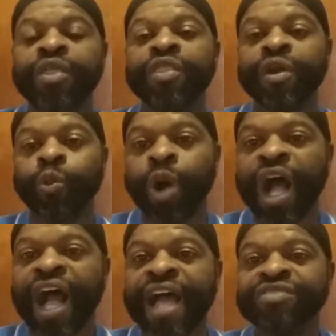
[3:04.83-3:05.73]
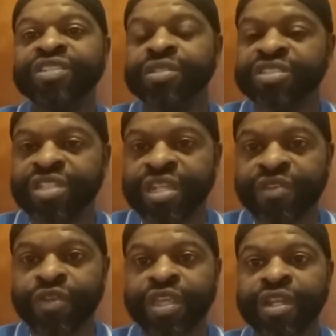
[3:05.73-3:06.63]
their wives and
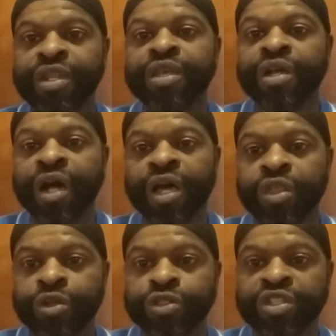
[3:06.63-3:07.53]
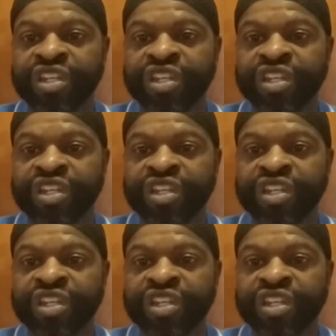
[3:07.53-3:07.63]
significant others,